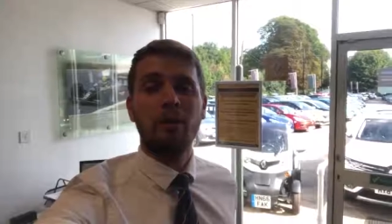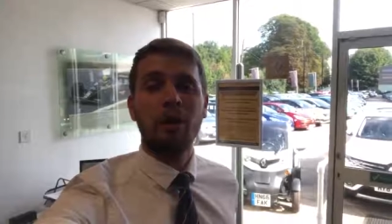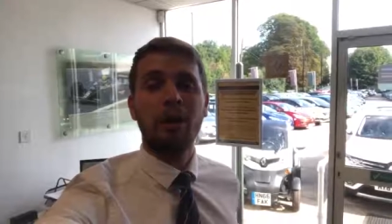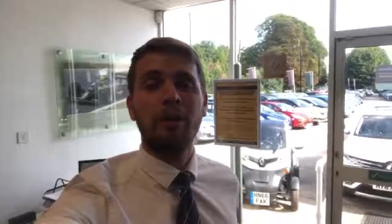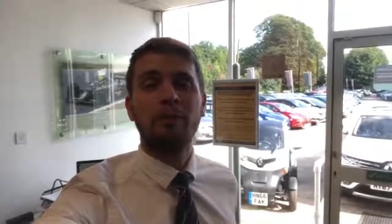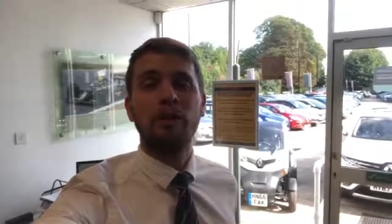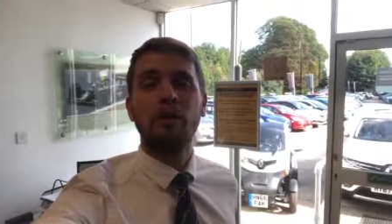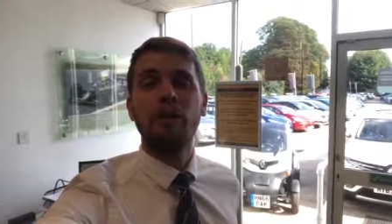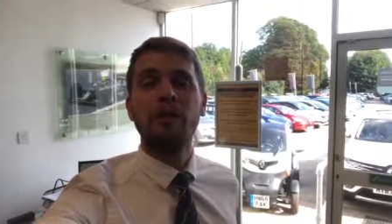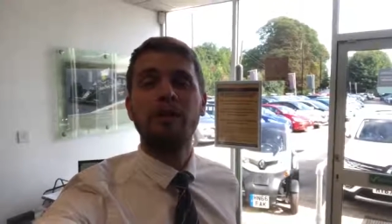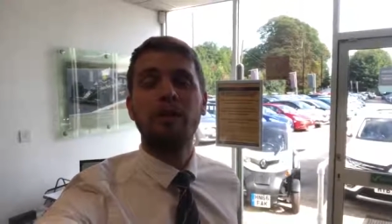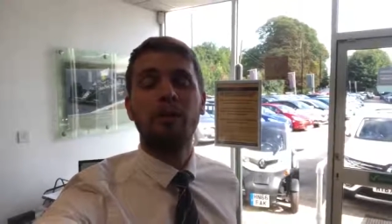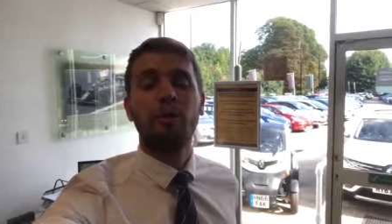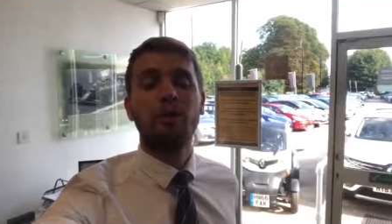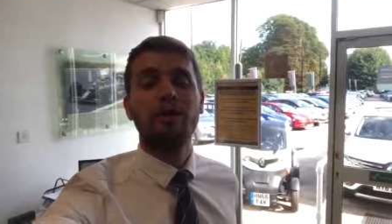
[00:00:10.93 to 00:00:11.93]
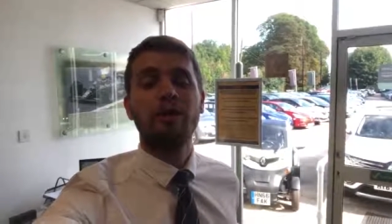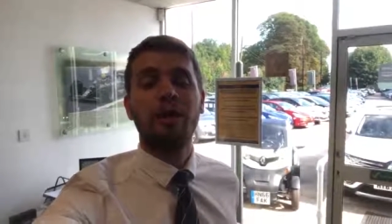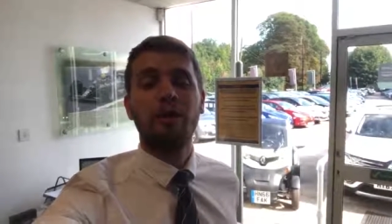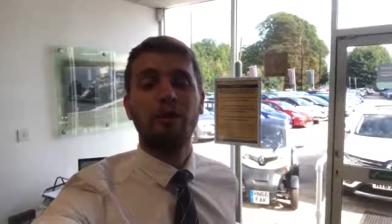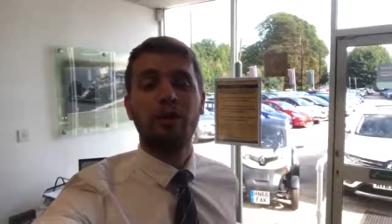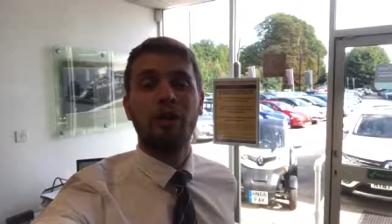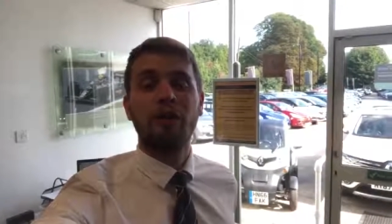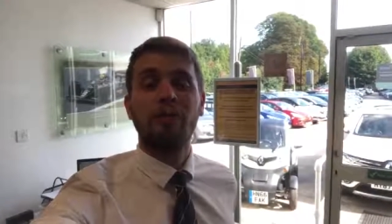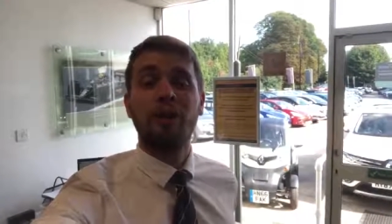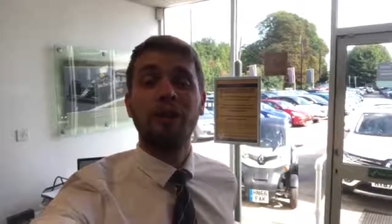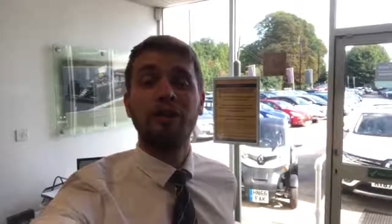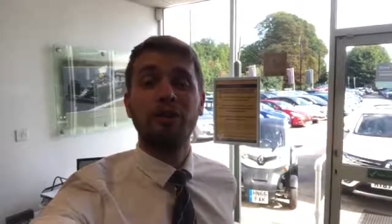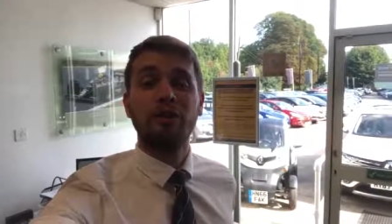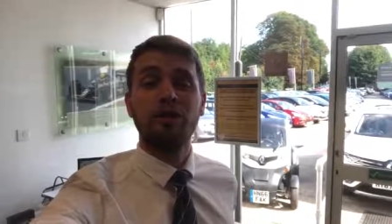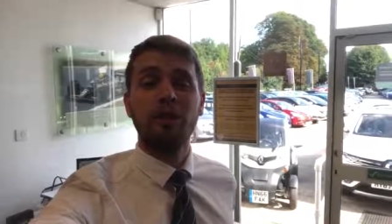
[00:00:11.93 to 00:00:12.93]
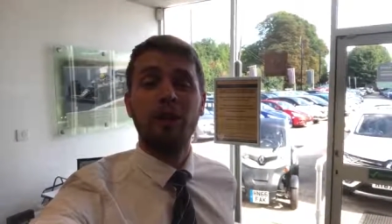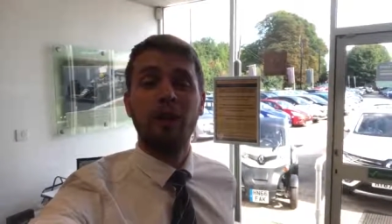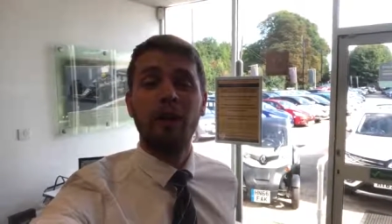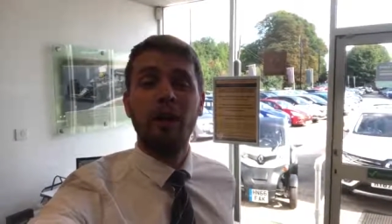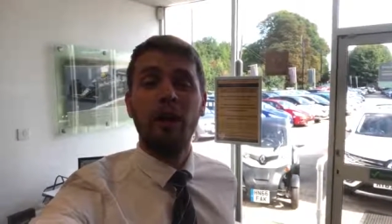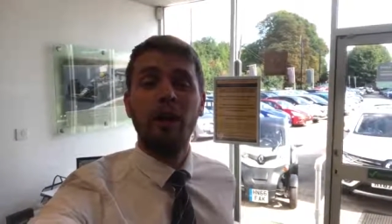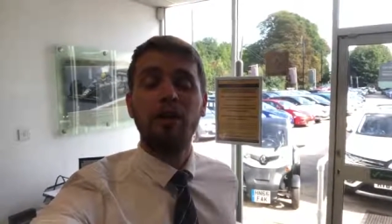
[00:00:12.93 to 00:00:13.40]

My name's Lewis, I'm one of the sales guys based on site.